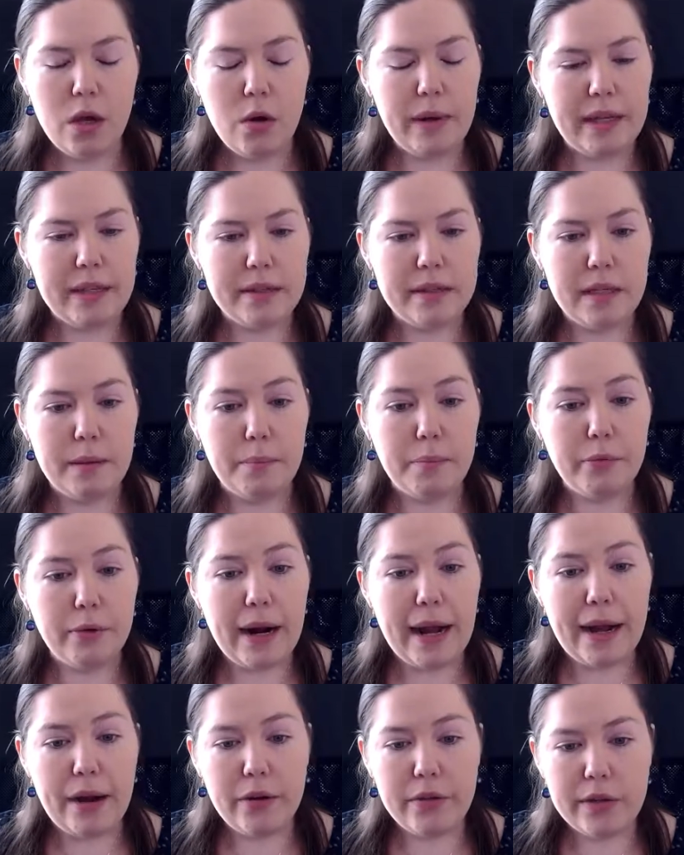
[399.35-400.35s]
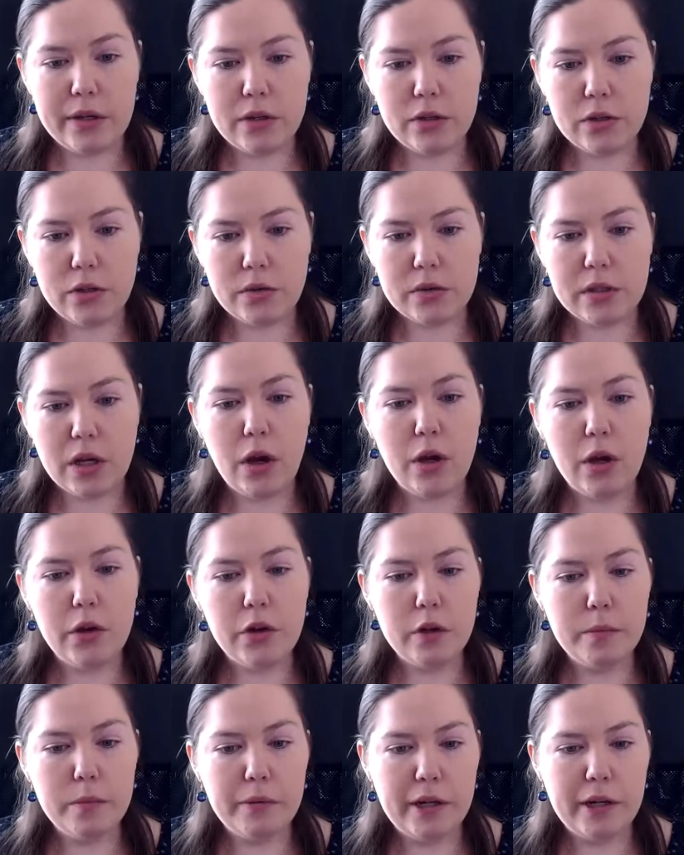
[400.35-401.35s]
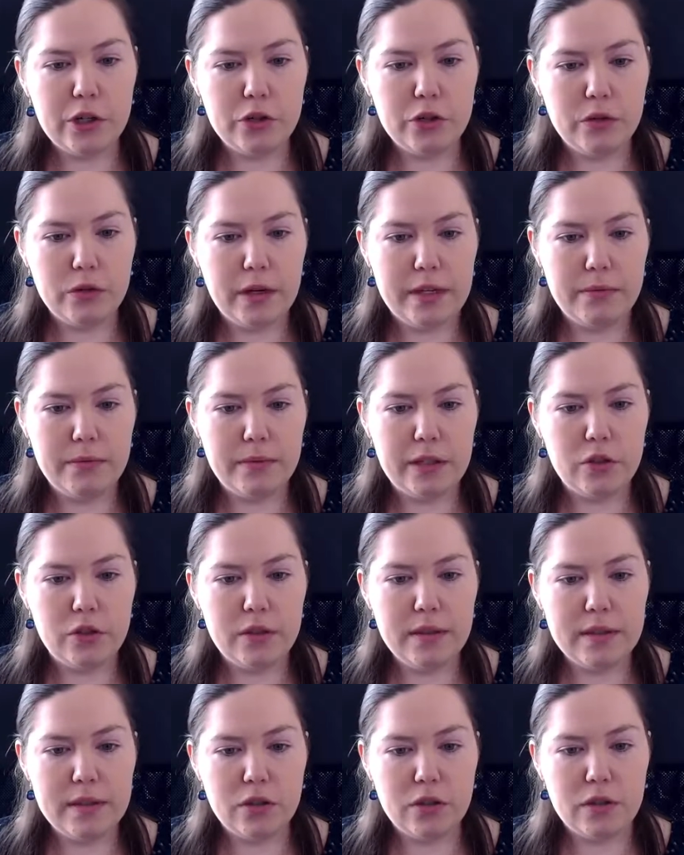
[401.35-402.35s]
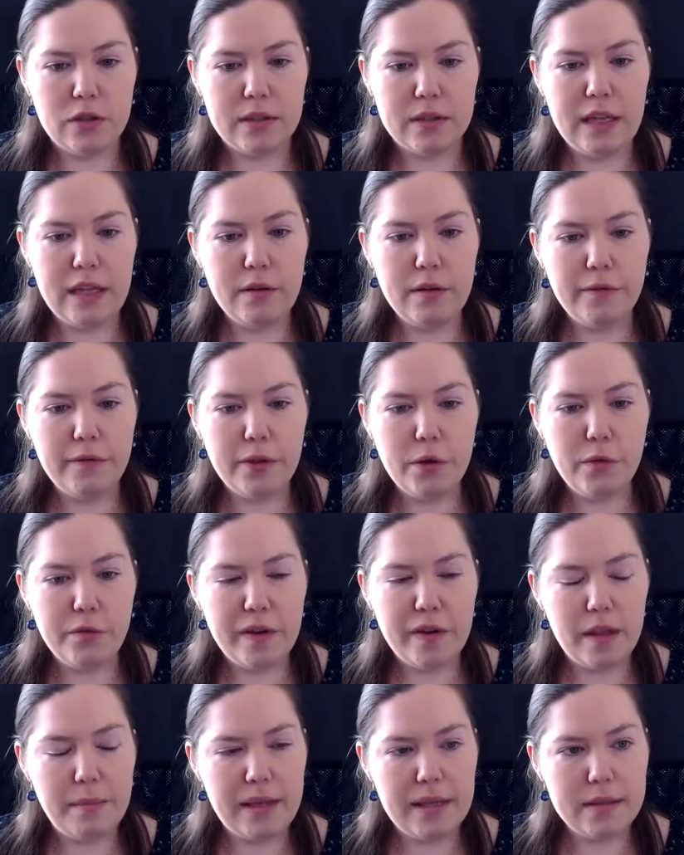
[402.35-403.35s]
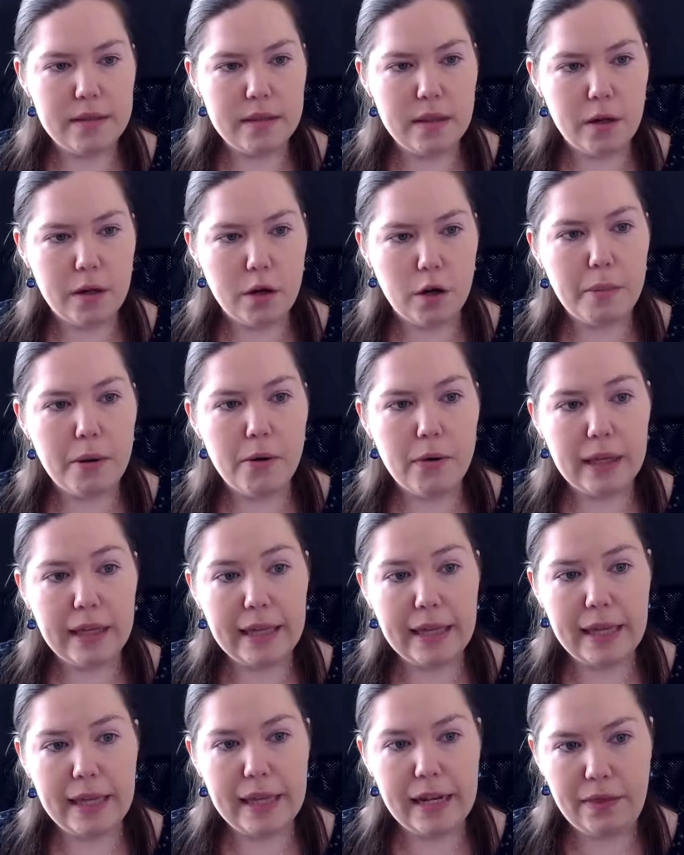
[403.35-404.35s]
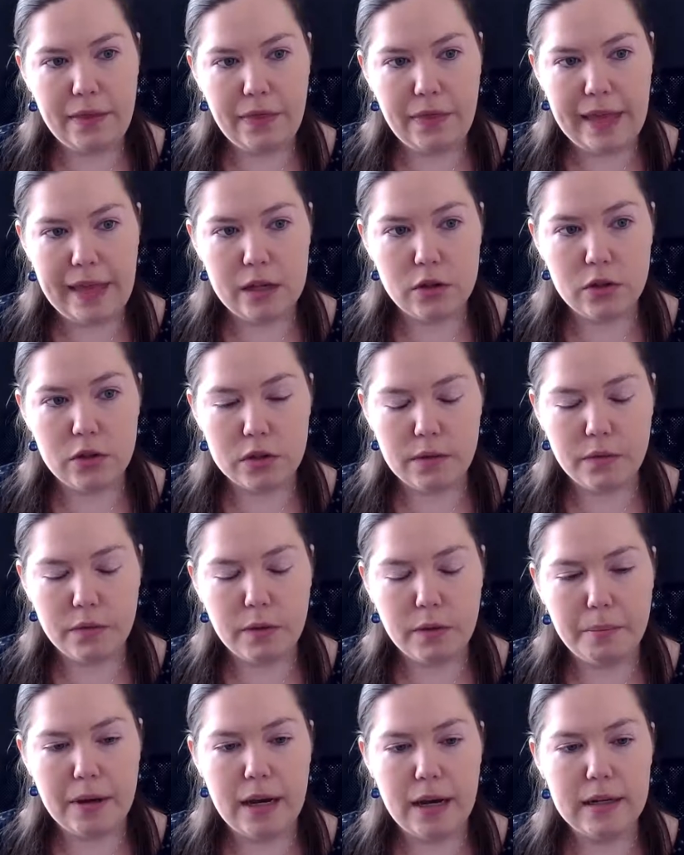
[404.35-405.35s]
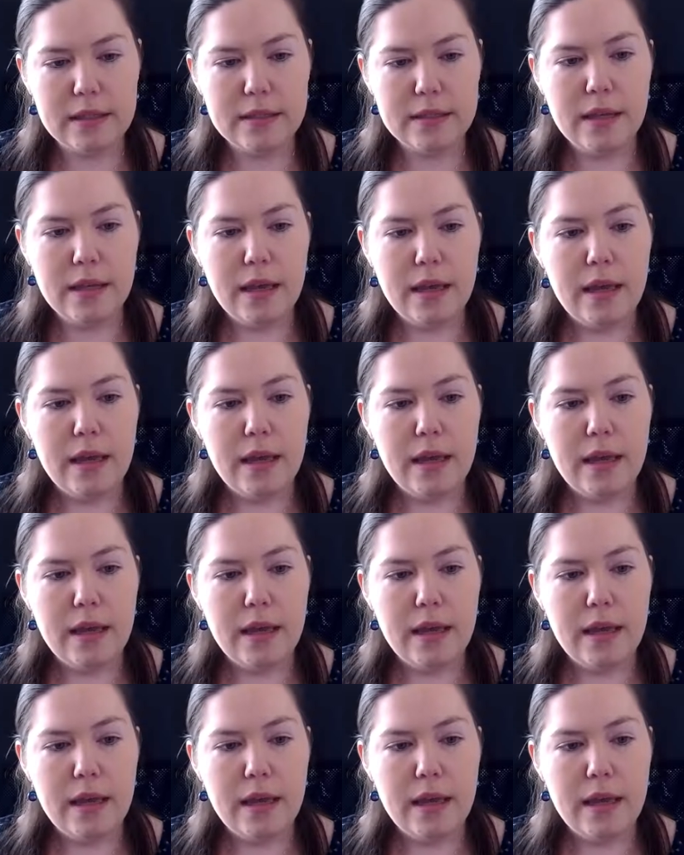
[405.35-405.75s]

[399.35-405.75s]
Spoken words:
We can see brown that shows underpressurized regions such as inflow filaments that are poking in at the edges of the box.